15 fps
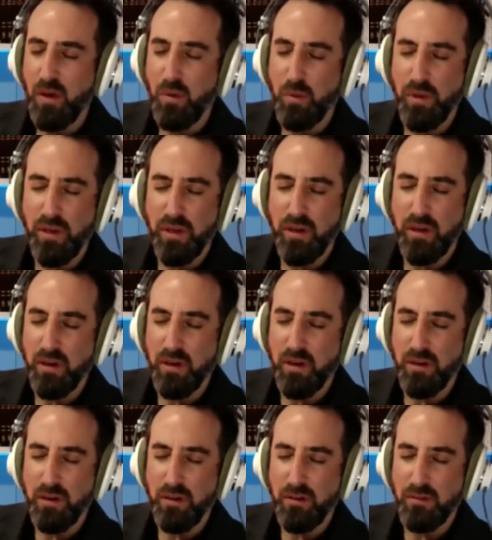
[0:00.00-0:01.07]

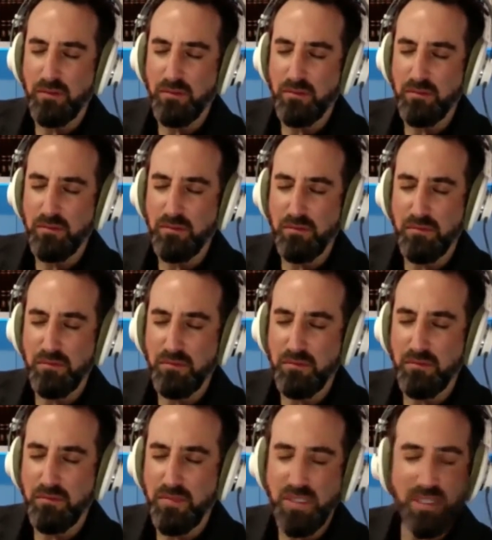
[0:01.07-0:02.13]
We're
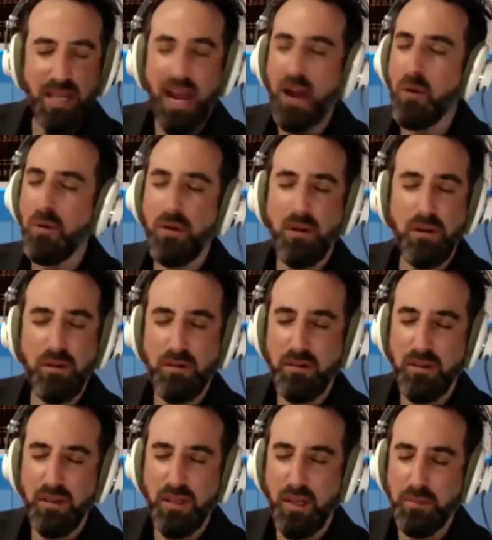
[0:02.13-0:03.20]
sour,
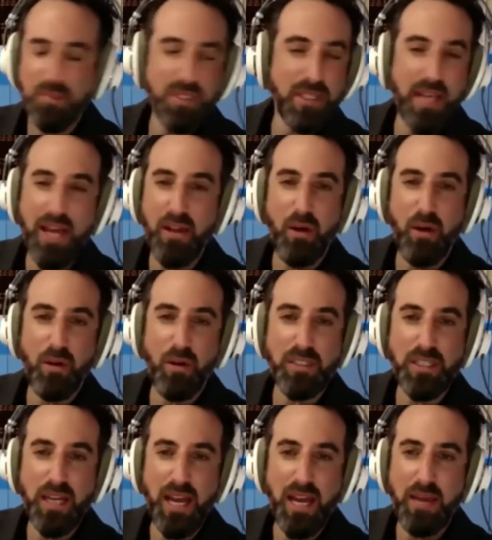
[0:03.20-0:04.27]
upset all the
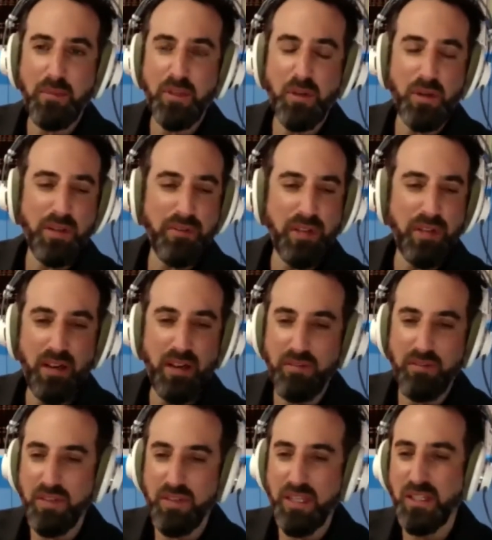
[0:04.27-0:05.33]
time. We don't have enough
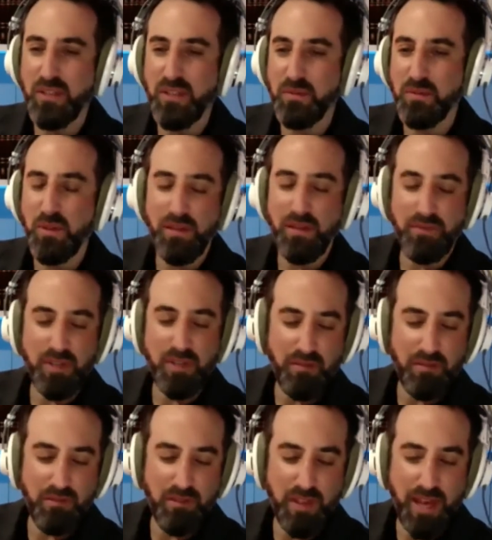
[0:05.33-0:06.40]
of this. We don't have enough
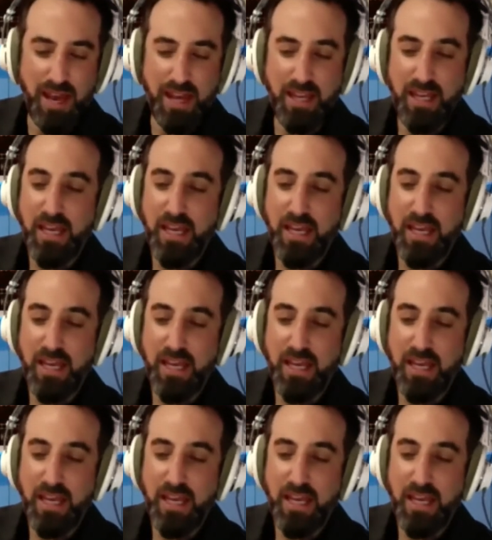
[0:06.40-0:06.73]
of that.